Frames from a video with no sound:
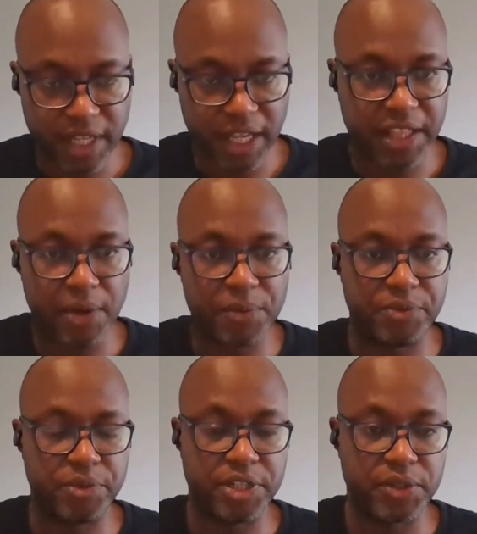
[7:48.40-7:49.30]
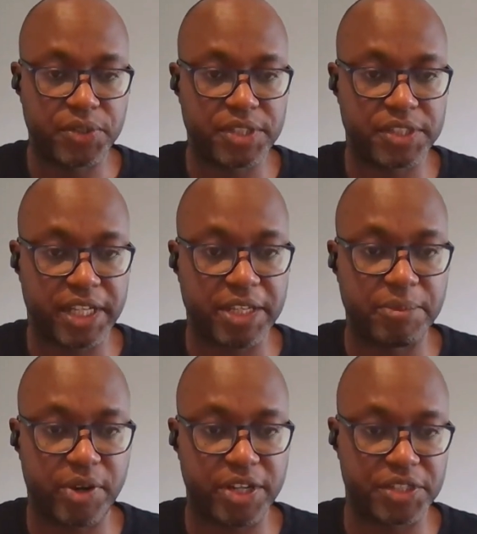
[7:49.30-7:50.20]
and that would reduce the selling
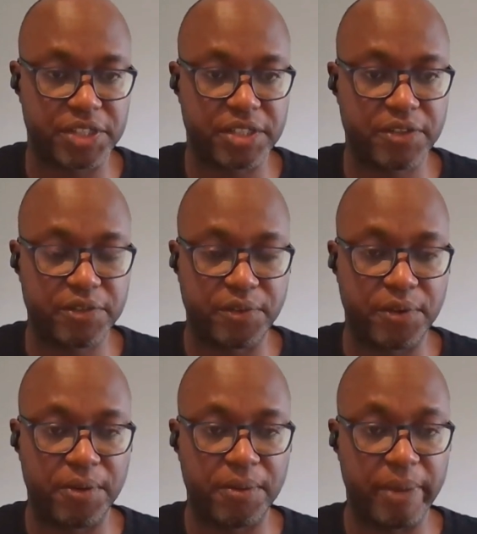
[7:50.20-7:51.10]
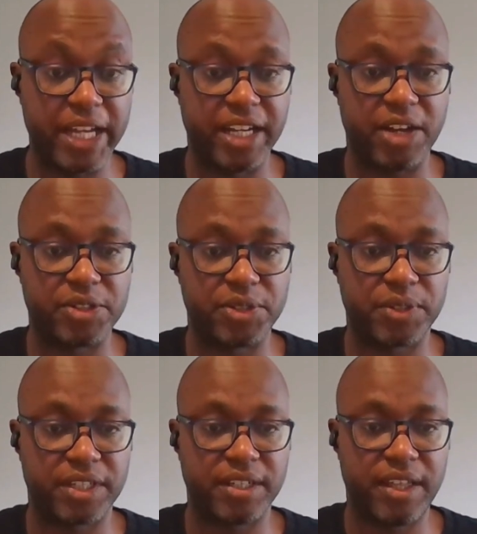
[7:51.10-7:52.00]
pressure for my DAO
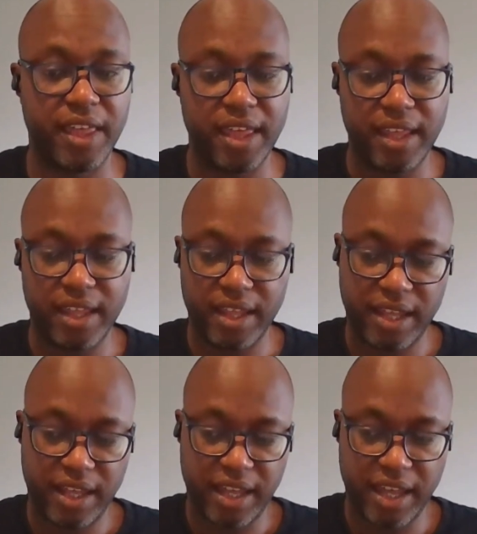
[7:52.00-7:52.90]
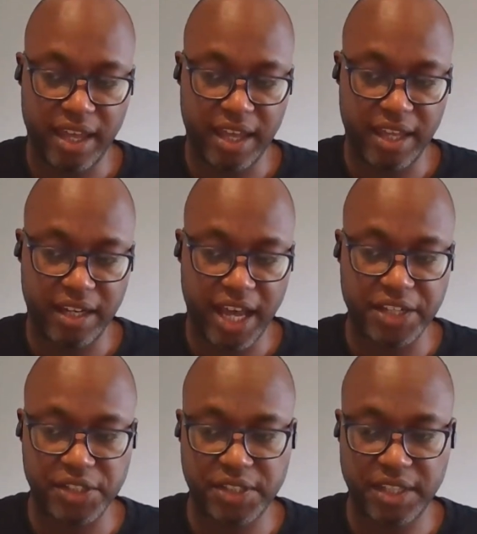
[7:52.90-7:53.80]
token. And I
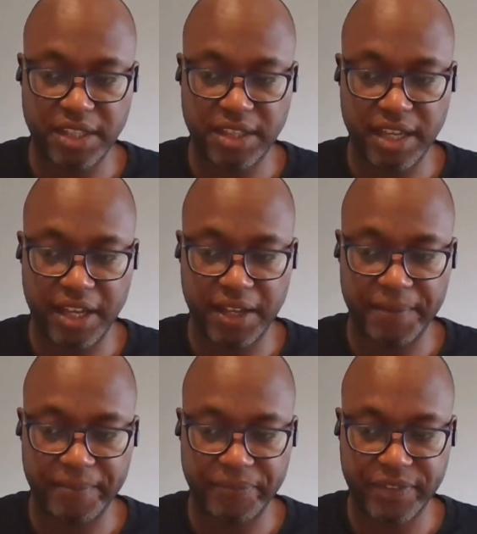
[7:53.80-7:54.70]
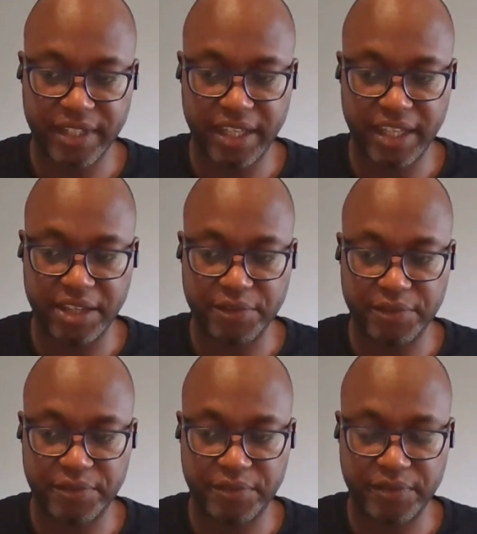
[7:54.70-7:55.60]
just think that
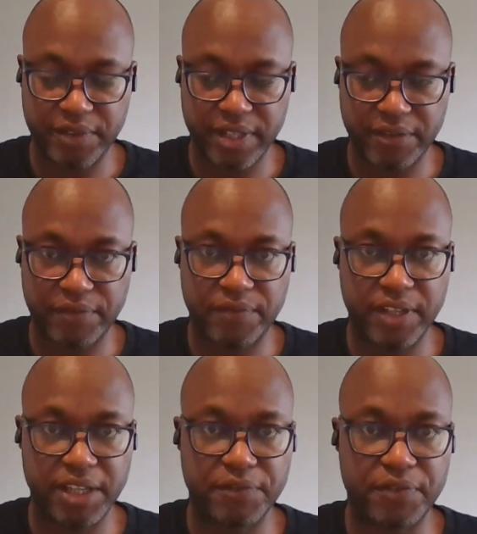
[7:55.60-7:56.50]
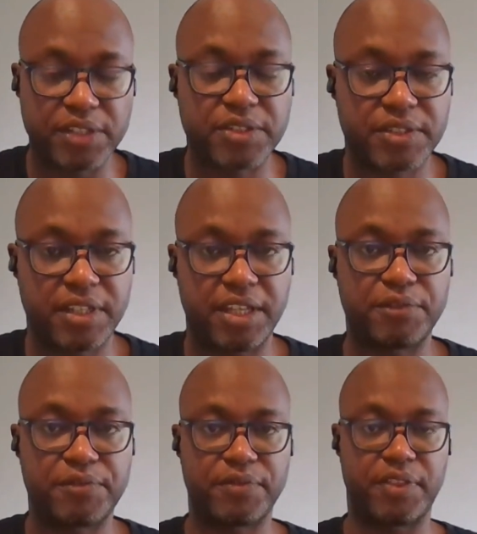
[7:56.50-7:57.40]
if this
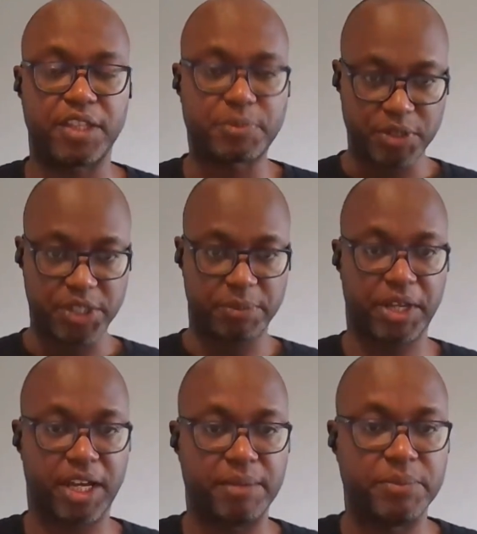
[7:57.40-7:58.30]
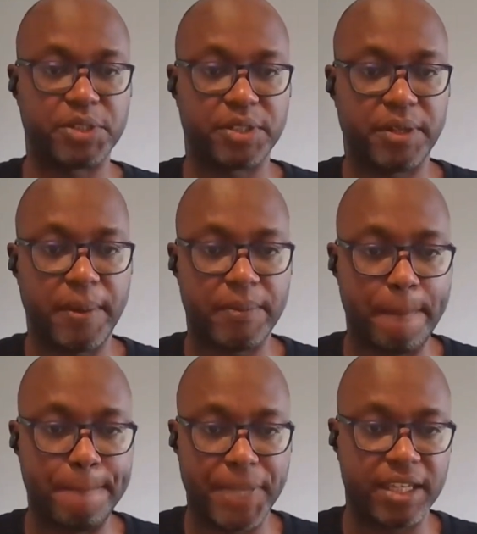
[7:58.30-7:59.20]
project becomes
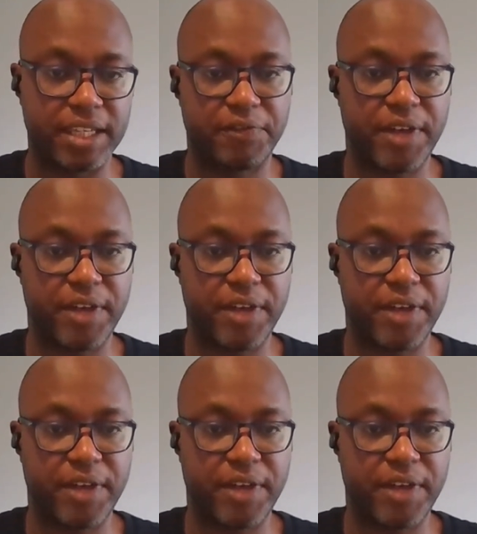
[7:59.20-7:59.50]
big, if